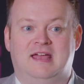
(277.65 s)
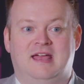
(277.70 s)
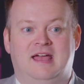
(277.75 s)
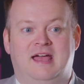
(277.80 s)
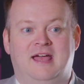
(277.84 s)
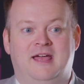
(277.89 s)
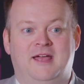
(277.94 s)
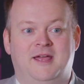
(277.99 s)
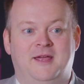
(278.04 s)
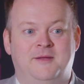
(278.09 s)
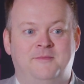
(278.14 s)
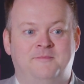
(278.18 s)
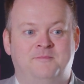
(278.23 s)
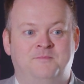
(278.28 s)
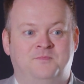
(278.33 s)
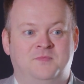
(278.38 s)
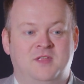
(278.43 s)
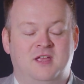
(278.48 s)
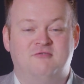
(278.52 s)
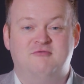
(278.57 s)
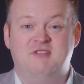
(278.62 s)
Um,
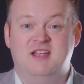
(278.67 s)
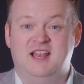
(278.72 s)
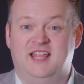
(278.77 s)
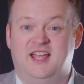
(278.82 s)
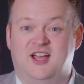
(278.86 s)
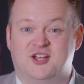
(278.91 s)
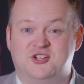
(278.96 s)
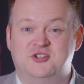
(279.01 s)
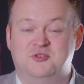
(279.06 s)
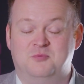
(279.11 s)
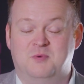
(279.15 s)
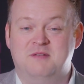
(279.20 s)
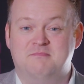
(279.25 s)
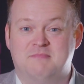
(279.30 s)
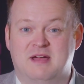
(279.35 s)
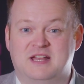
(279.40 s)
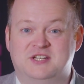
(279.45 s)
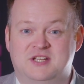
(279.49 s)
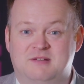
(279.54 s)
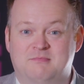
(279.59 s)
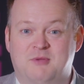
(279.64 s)
really, I should win
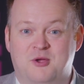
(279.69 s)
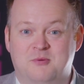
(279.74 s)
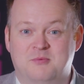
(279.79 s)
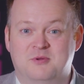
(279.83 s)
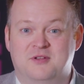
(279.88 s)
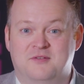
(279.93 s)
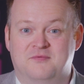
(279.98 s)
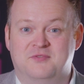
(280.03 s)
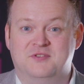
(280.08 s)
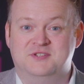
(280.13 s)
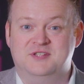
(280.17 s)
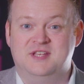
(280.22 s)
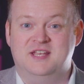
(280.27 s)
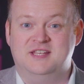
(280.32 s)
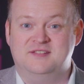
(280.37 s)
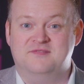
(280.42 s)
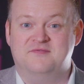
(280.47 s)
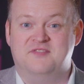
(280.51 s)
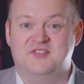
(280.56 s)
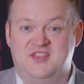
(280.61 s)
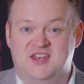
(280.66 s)
Magic Moment of the
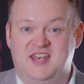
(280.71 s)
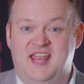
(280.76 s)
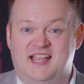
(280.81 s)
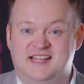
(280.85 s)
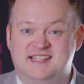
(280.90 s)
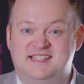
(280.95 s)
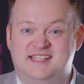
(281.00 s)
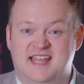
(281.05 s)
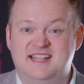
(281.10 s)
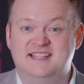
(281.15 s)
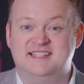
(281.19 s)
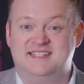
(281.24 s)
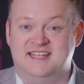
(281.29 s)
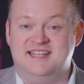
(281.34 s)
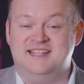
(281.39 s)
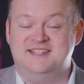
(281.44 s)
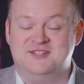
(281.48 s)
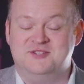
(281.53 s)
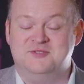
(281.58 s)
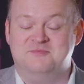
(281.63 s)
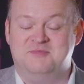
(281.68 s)
Season for the next 10
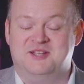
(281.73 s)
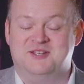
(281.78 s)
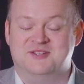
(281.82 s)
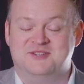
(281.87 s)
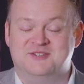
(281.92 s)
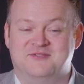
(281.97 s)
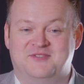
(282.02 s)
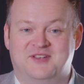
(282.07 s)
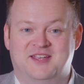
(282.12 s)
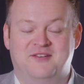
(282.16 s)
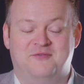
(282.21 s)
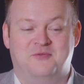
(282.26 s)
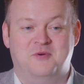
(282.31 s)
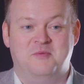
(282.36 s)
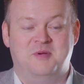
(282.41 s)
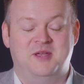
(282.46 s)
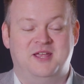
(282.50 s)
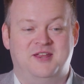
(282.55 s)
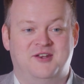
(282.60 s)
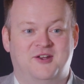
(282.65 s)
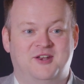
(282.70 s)
seasons because of it, if we're
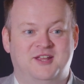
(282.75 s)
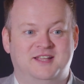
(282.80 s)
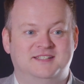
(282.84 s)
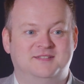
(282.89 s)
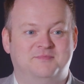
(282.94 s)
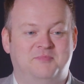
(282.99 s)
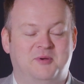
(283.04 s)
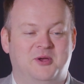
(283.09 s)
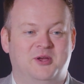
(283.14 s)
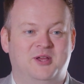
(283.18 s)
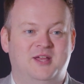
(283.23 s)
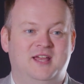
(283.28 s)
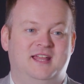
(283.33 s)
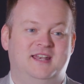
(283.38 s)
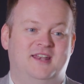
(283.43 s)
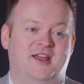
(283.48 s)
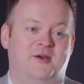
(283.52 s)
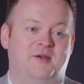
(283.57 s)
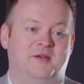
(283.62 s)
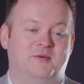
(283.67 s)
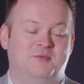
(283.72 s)
being honest. But
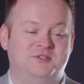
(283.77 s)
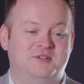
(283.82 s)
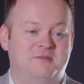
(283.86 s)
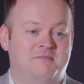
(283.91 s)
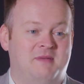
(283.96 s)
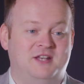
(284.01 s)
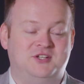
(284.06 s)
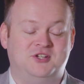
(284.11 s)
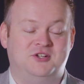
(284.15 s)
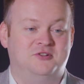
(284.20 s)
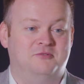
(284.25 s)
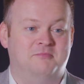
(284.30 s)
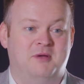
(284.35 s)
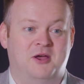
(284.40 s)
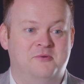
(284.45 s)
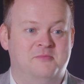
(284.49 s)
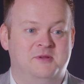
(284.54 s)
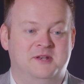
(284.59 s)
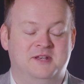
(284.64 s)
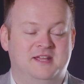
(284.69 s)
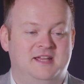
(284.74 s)
no, it was a magical
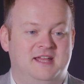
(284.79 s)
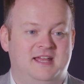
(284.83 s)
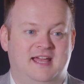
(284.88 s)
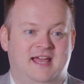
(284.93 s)
moment.